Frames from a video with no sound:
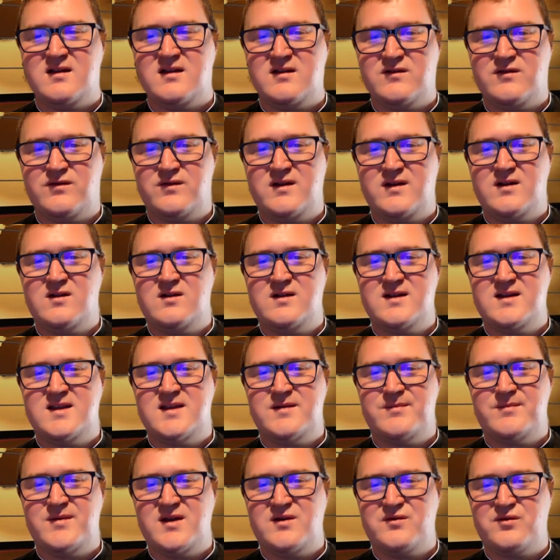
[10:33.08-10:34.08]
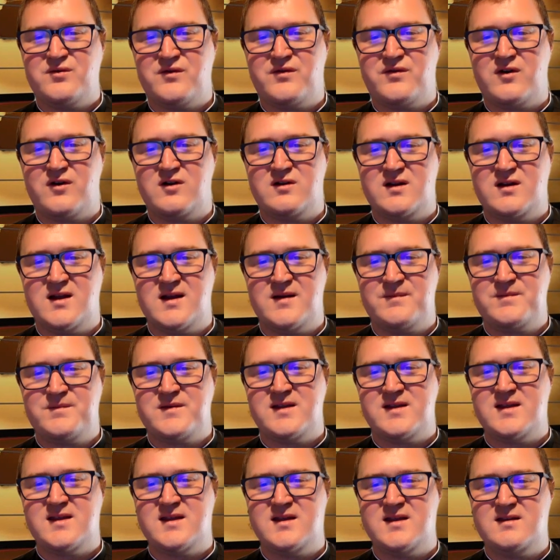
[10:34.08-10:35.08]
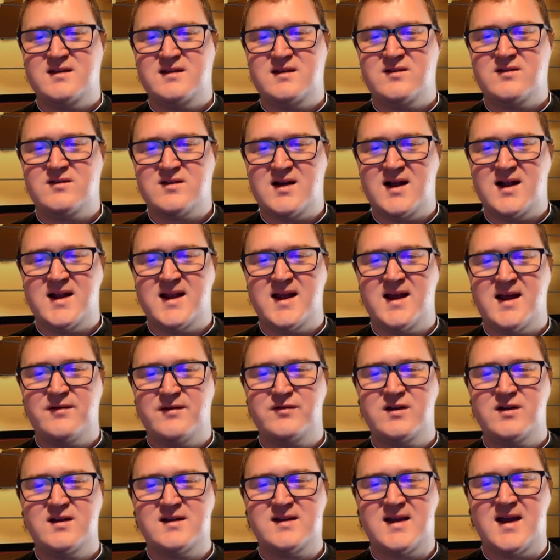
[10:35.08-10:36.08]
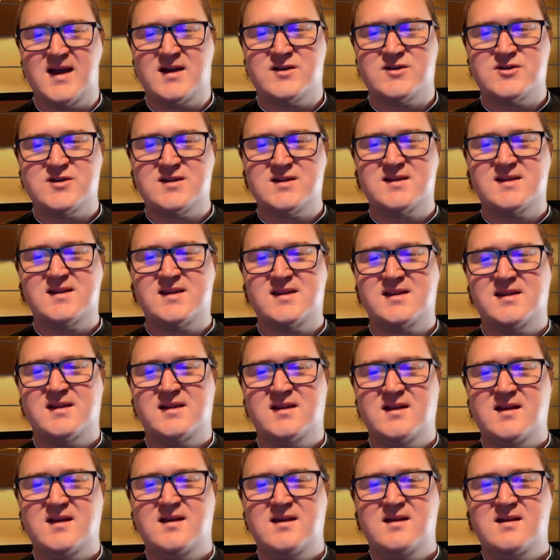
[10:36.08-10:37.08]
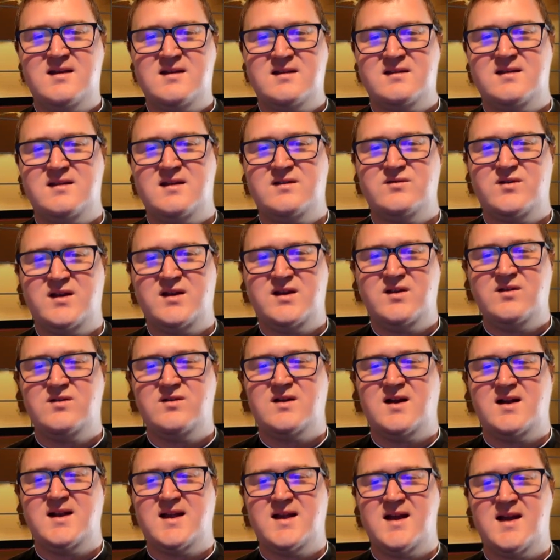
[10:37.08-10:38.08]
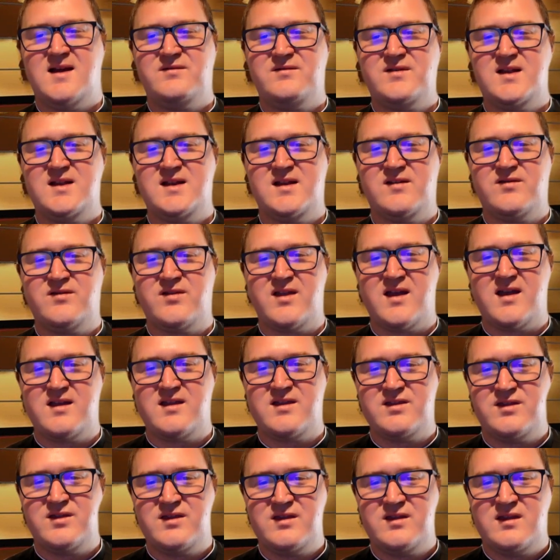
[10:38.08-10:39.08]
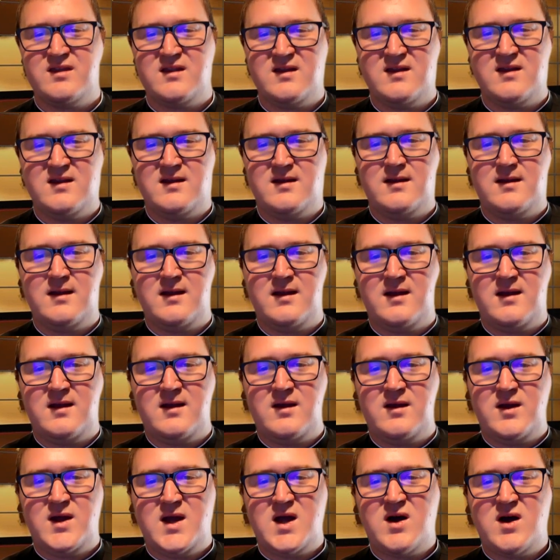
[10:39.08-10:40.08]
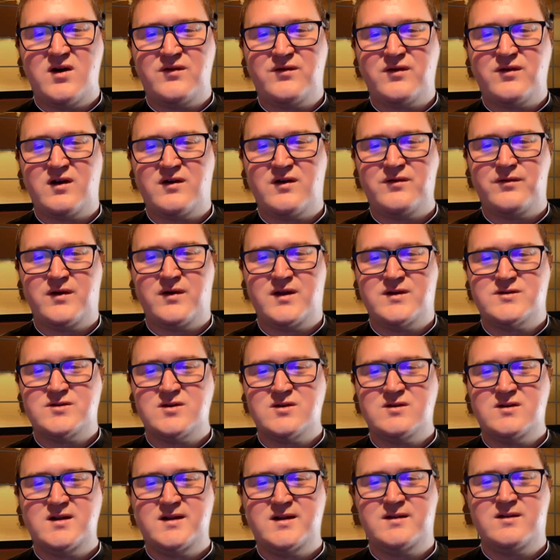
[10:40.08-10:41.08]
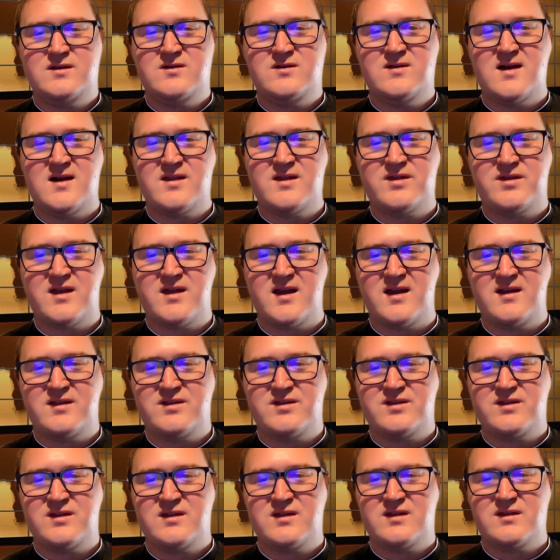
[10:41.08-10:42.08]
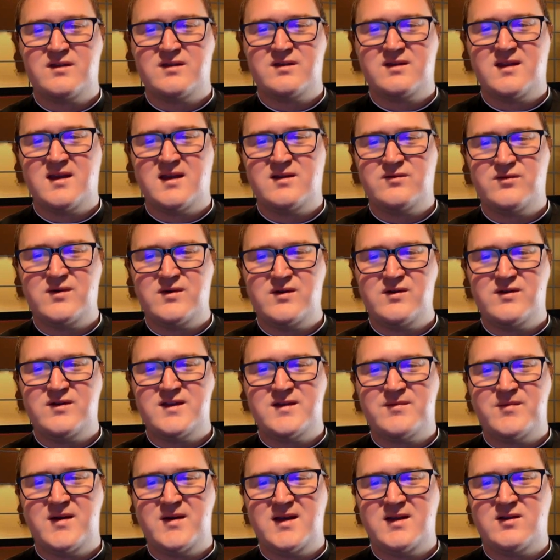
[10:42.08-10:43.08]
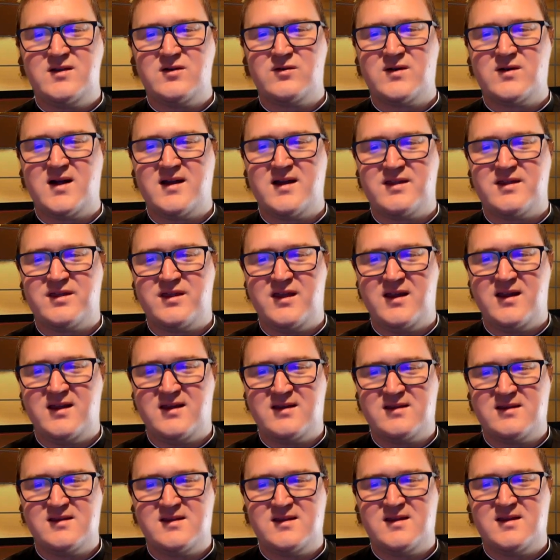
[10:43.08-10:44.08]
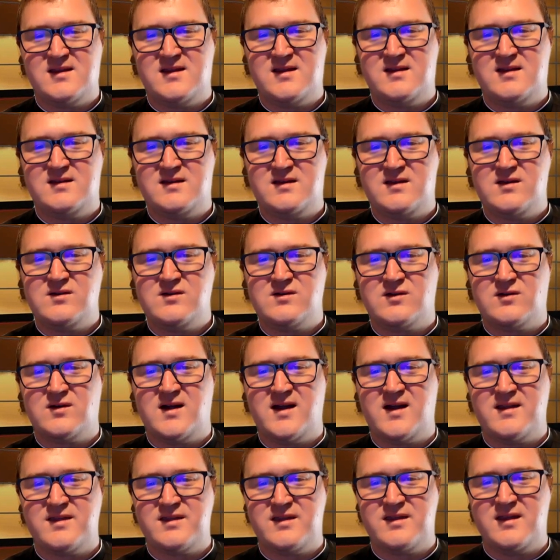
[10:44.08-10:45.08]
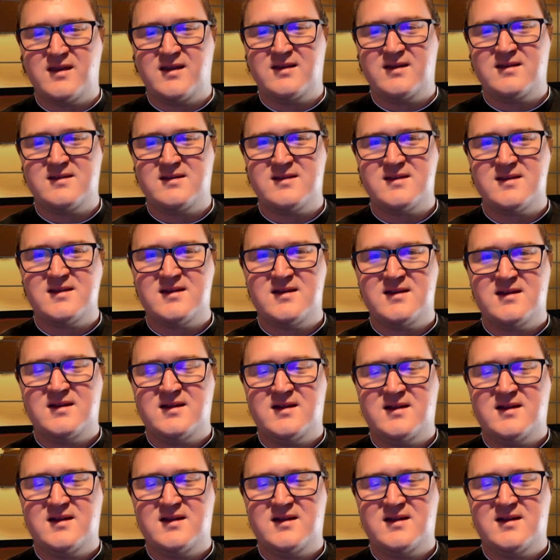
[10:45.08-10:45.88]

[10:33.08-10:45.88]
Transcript: If we only speak with our lips and do not have good actions, then we do not have any faith. However, if we truly do have faith, then we will speak the right things and do the right things.